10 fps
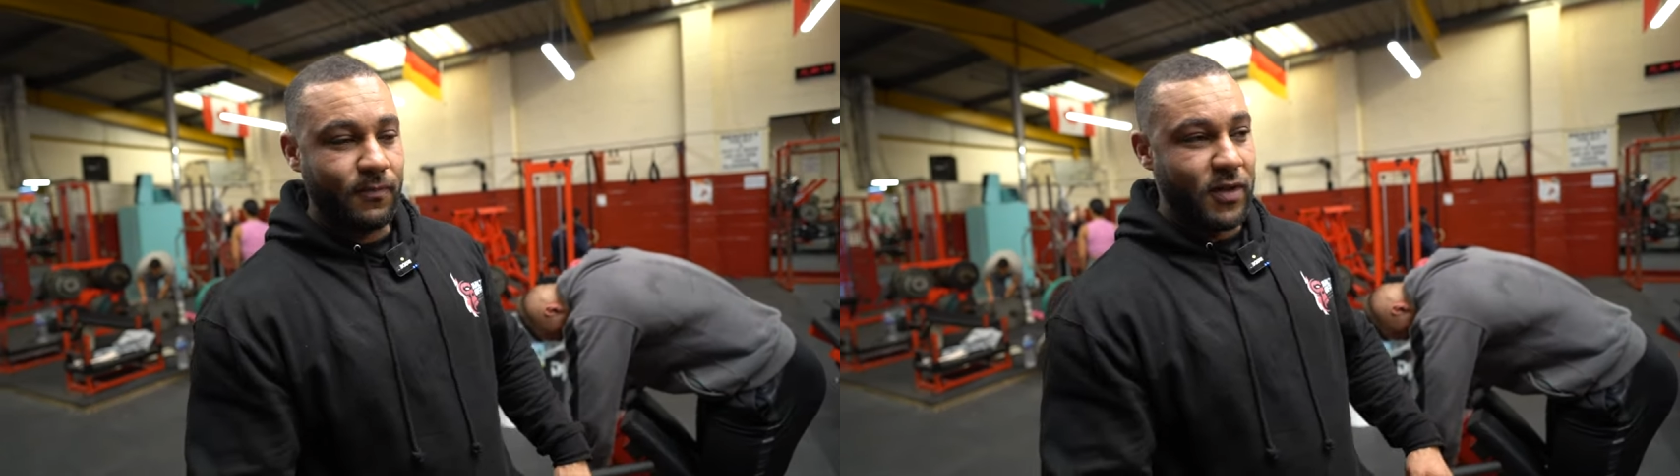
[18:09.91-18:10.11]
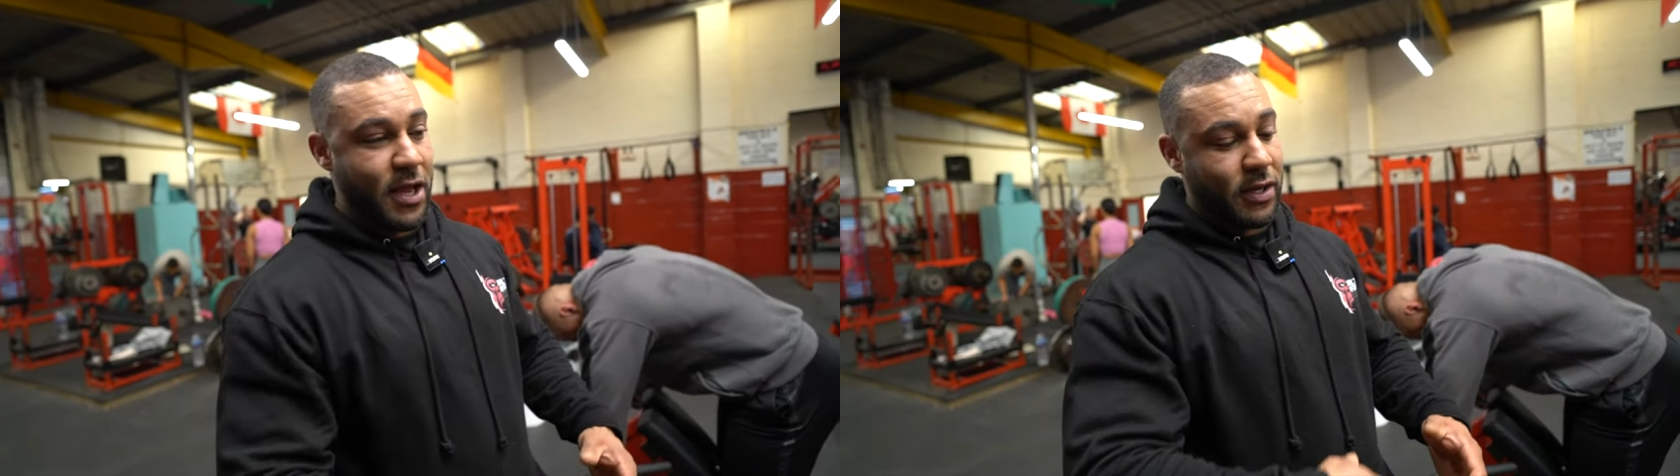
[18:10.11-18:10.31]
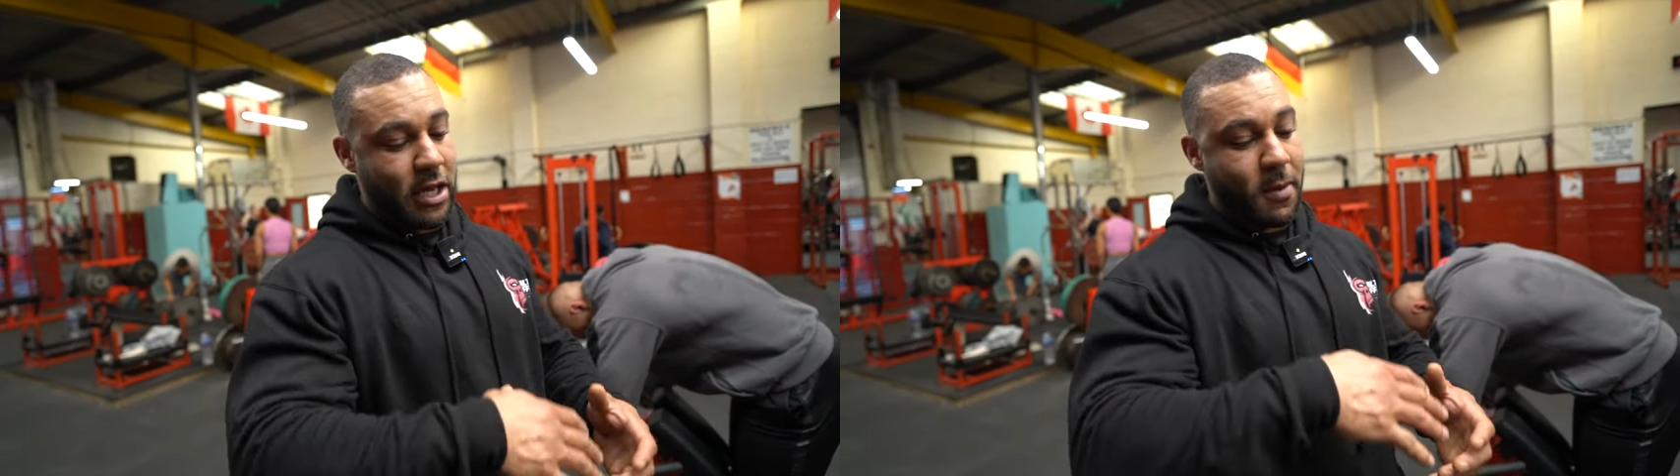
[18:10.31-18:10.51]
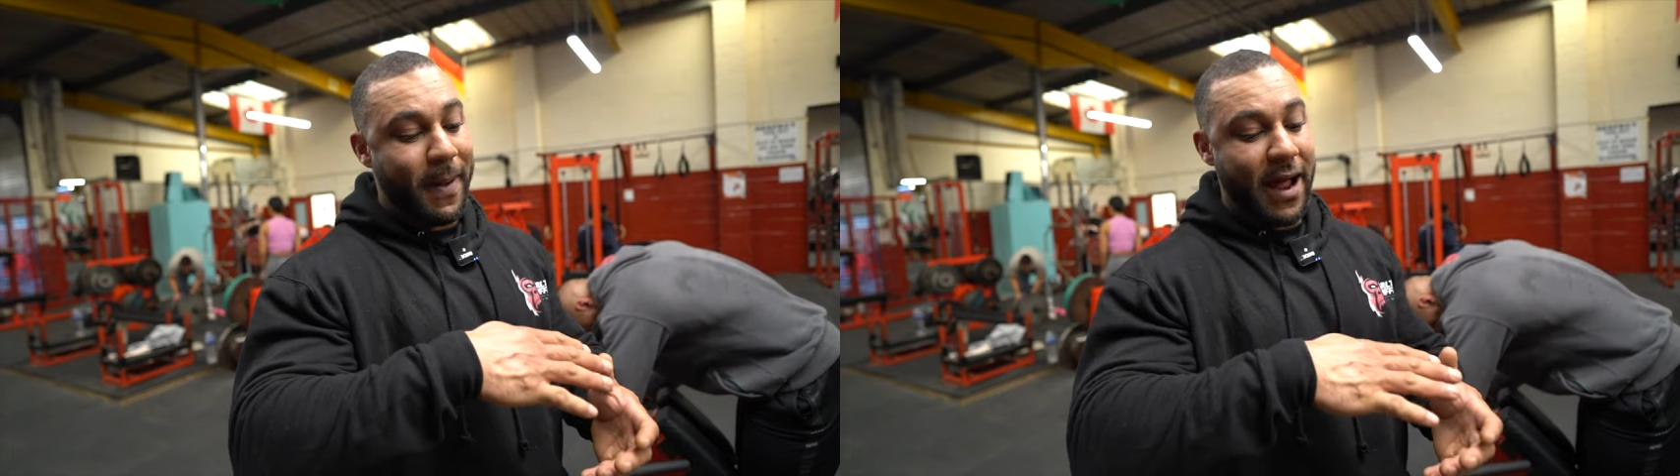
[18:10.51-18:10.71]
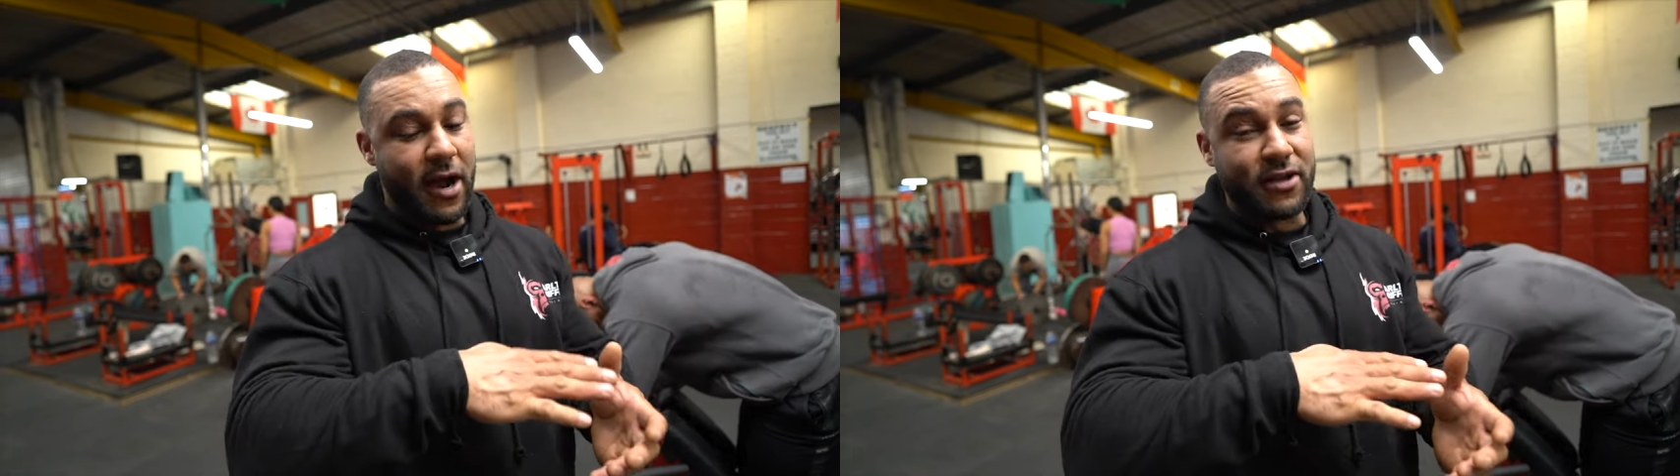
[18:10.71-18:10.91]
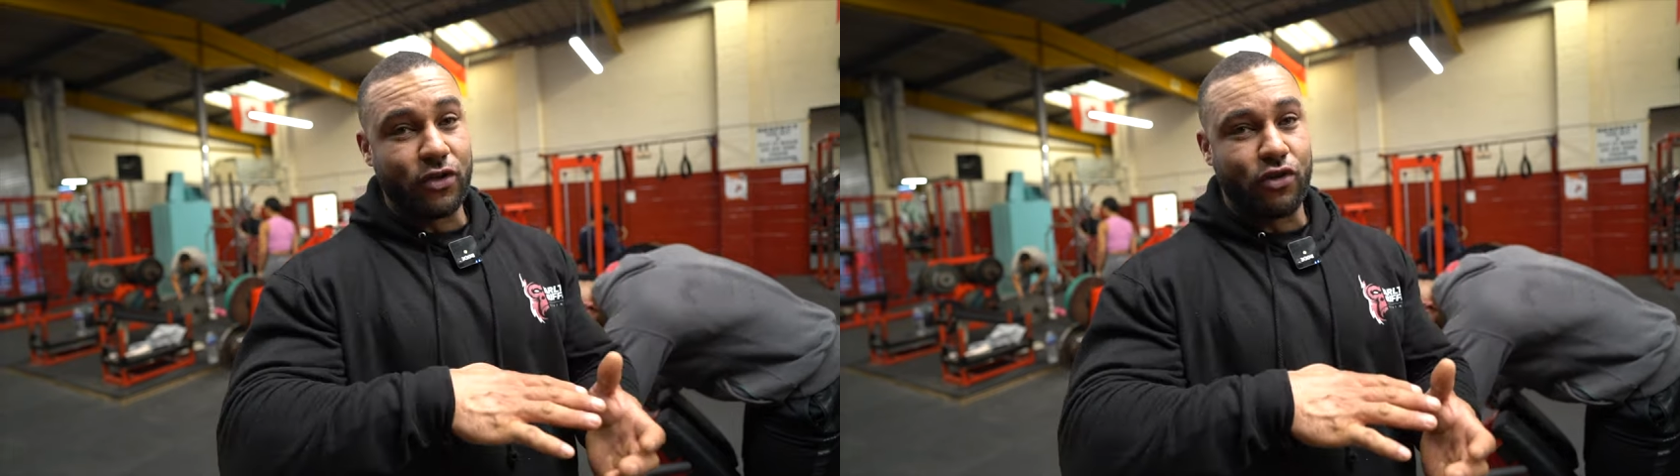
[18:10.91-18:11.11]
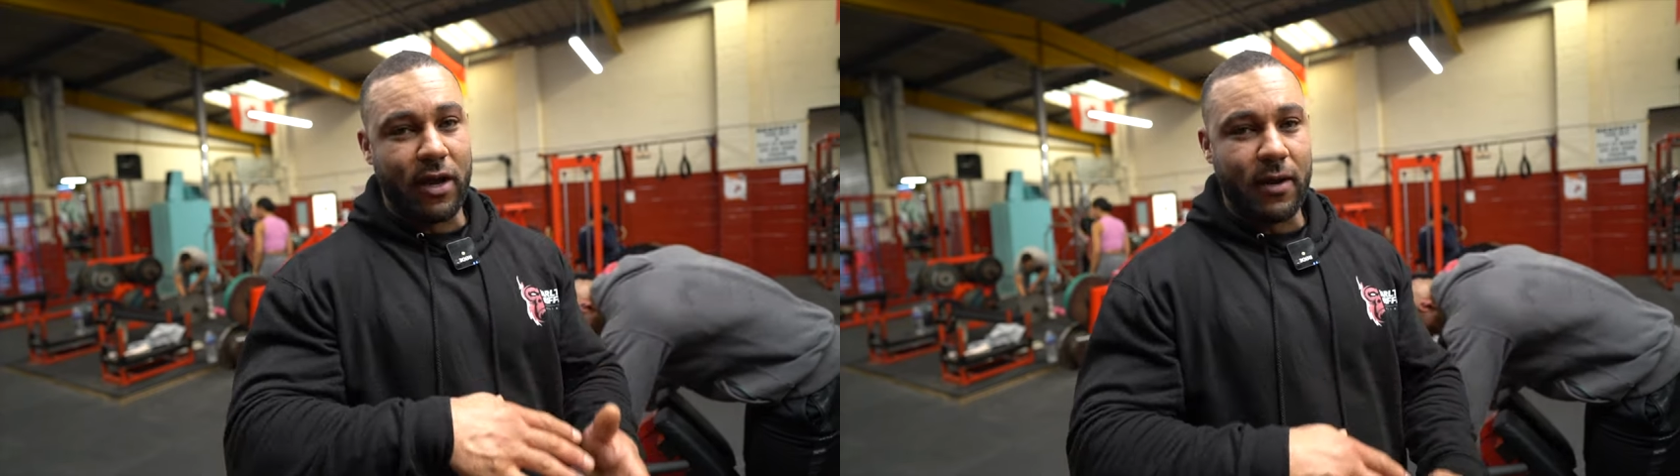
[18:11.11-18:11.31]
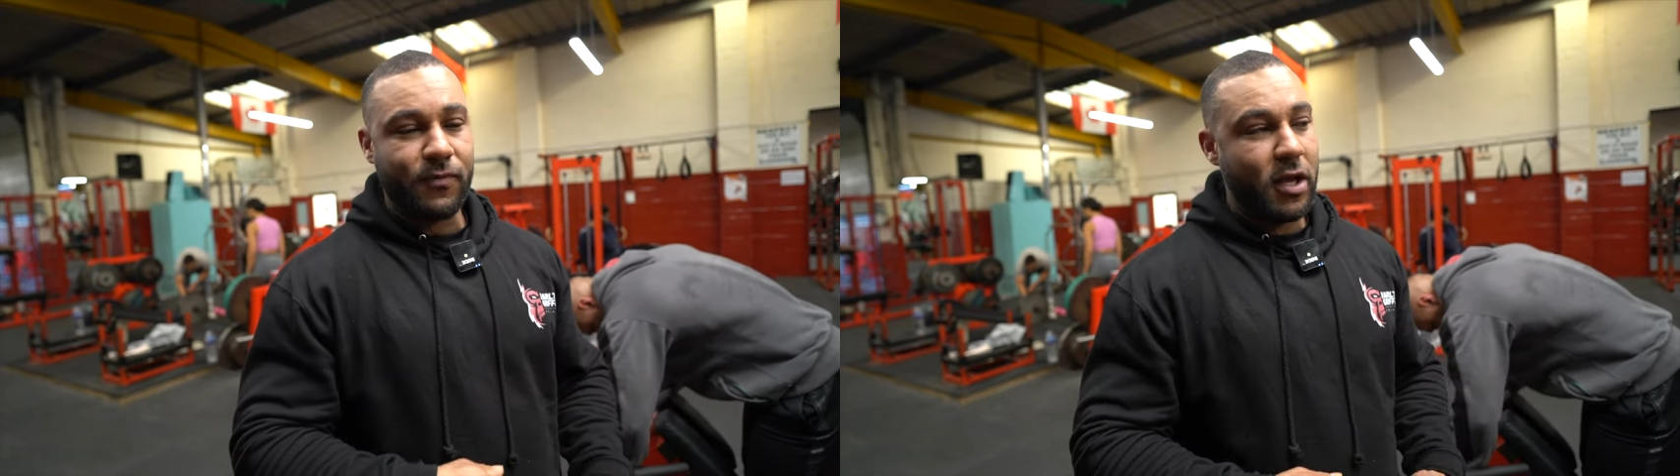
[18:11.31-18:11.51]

and you keep your back nice and straight.